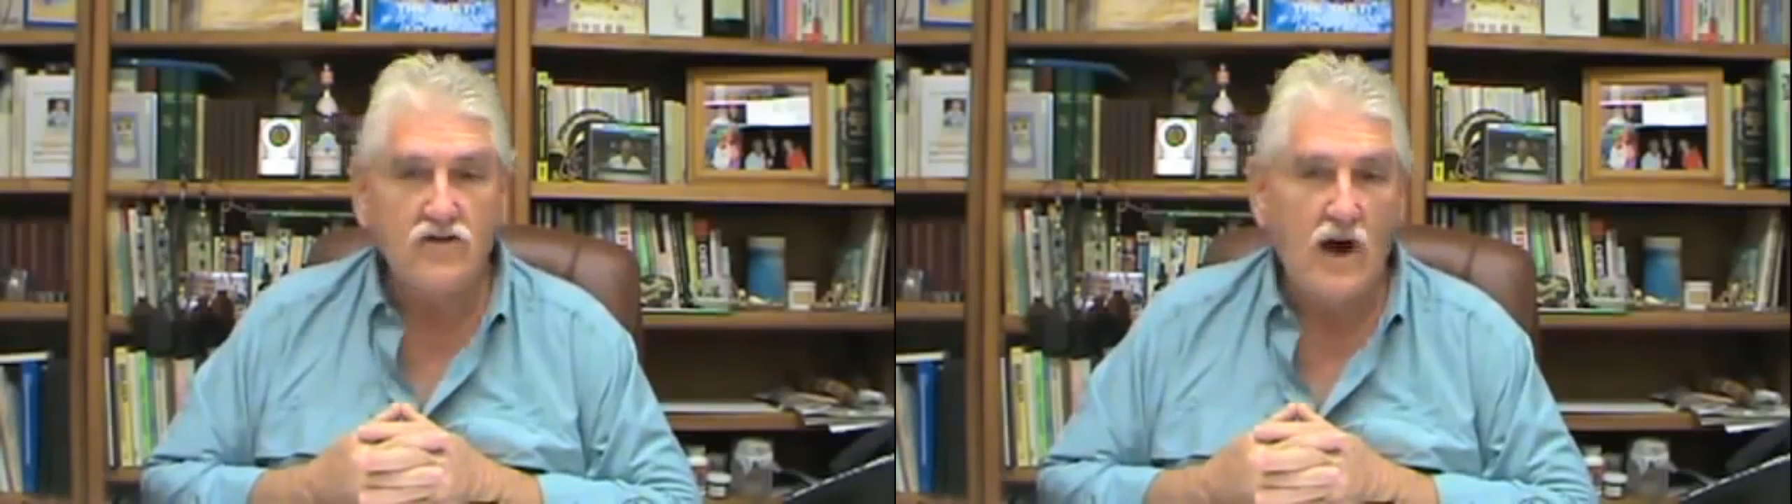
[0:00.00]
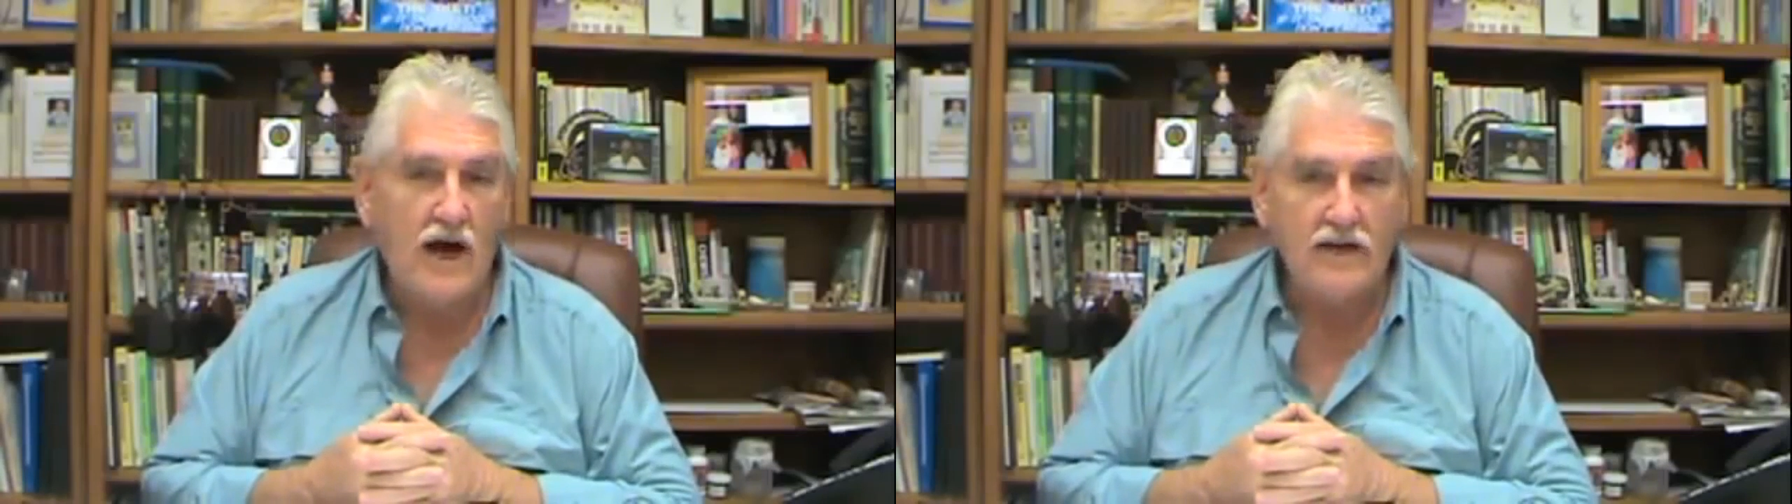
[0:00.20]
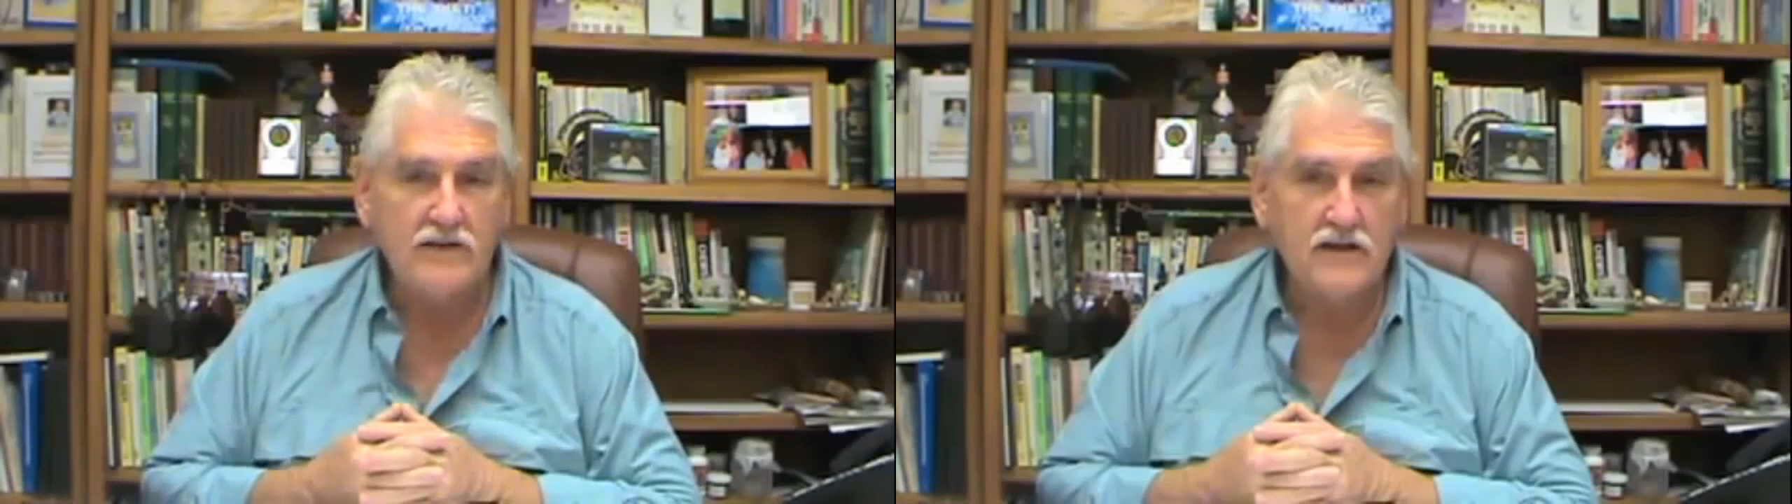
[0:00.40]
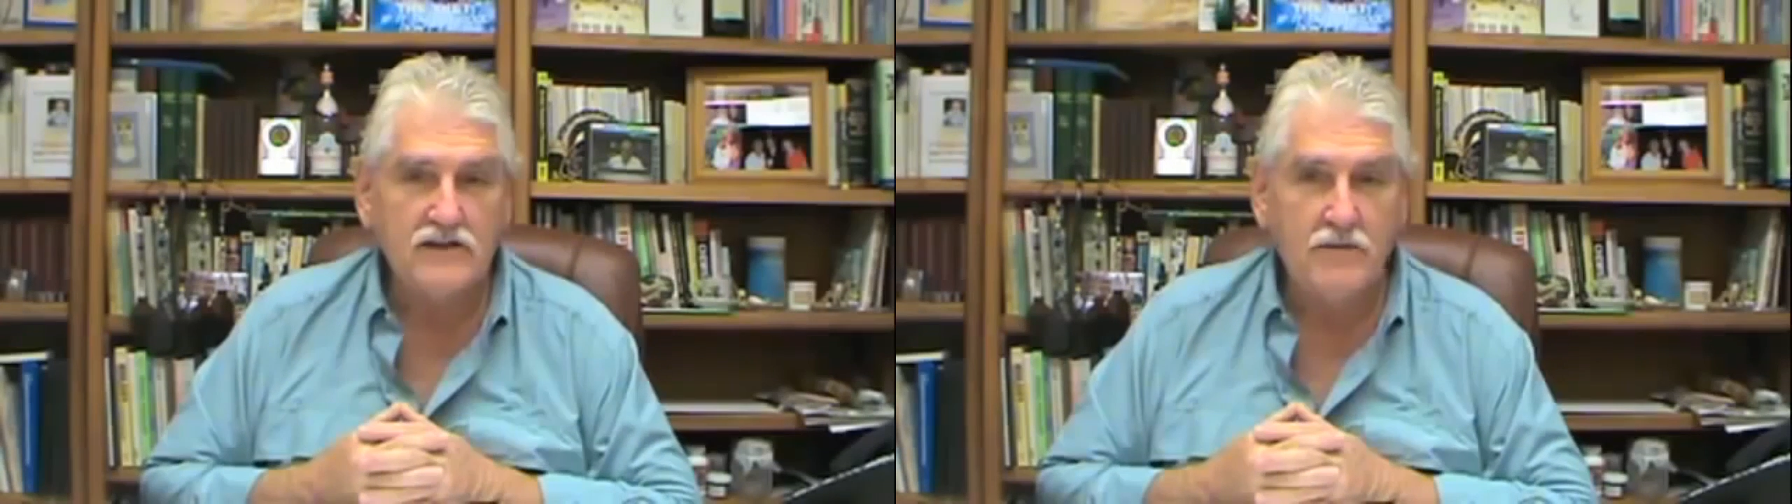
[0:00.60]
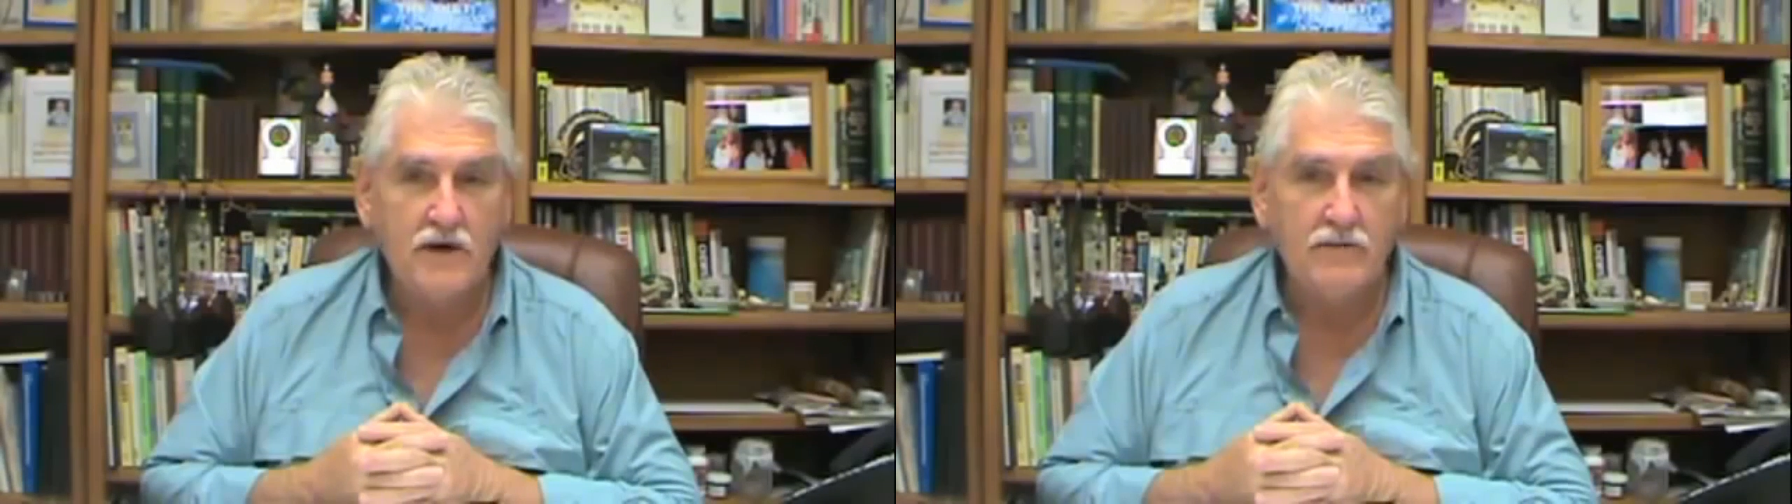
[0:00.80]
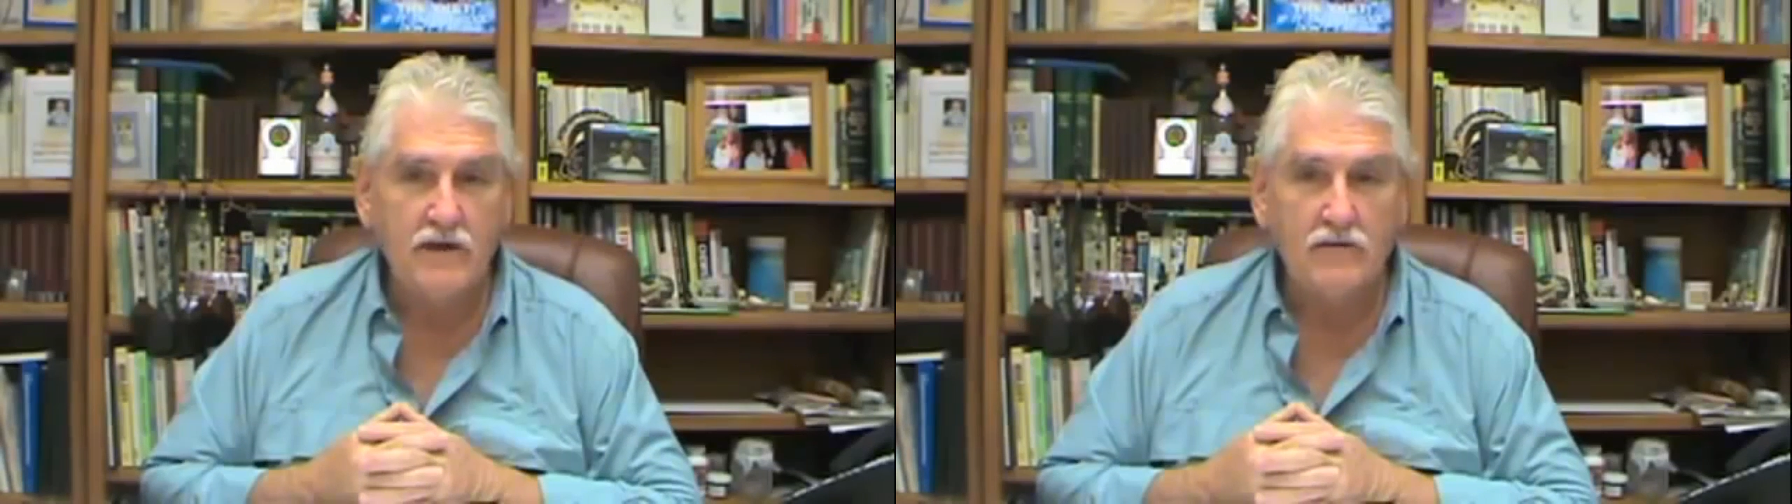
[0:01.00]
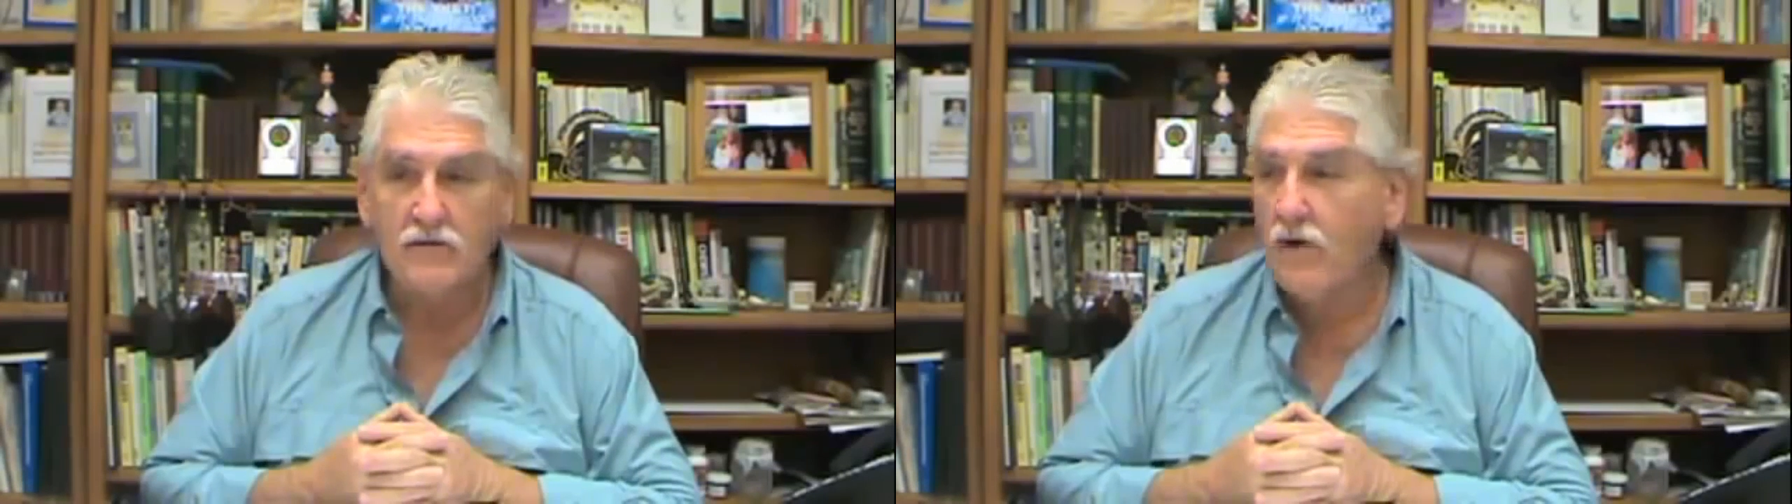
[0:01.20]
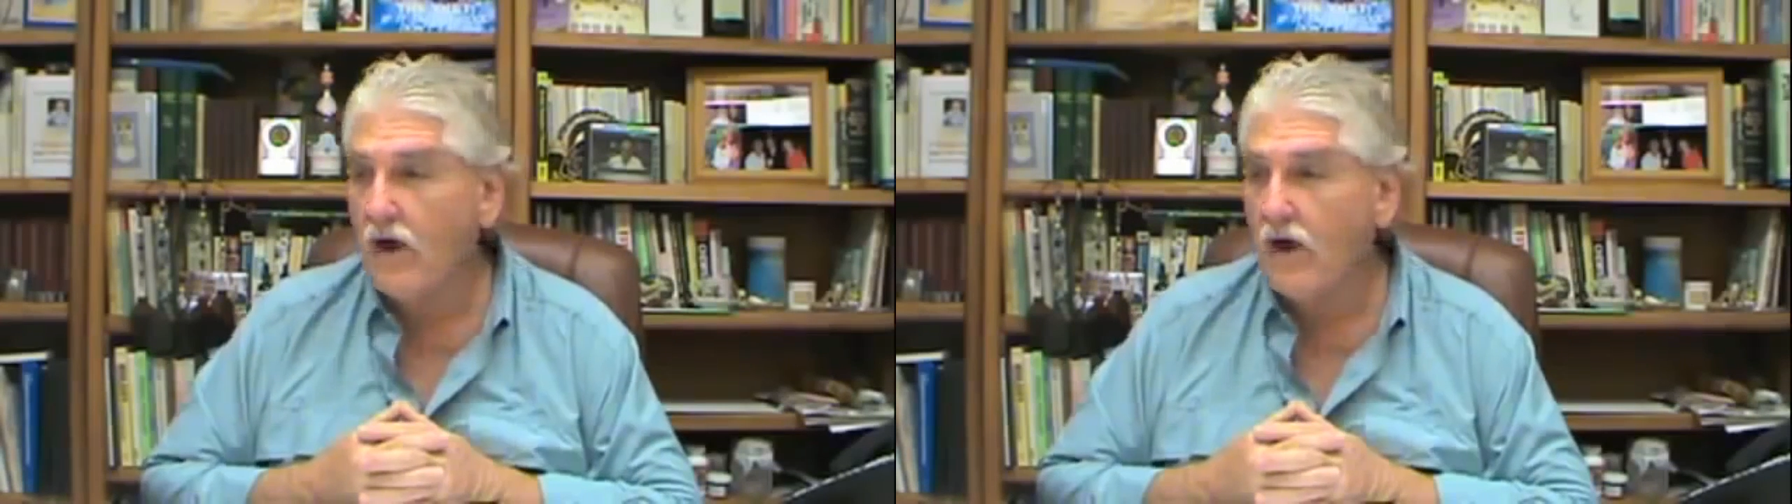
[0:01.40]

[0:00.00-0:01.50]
try it as an experimental one.